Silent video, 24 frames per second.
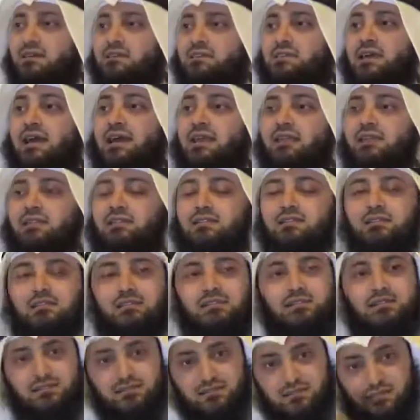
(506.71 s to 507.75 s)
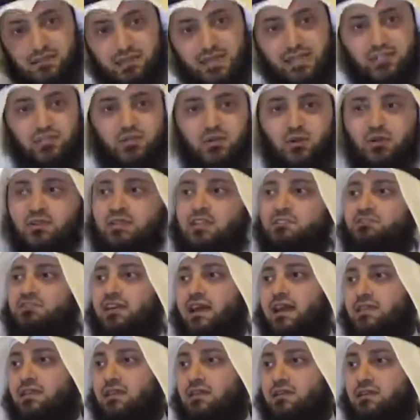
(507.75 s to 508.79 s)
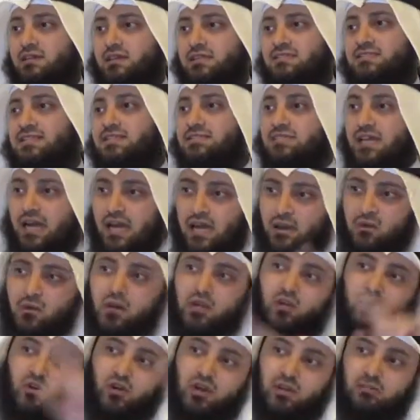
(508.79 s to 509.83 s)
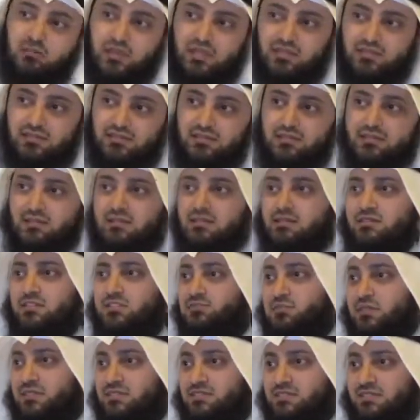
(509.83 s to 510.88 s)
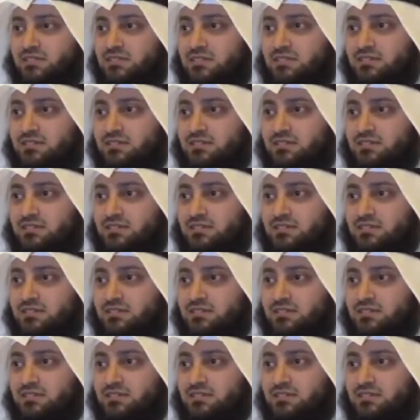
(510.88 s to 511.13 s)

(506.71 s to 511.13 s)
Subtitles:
Then later on the father, he says, I want to go and meet this person.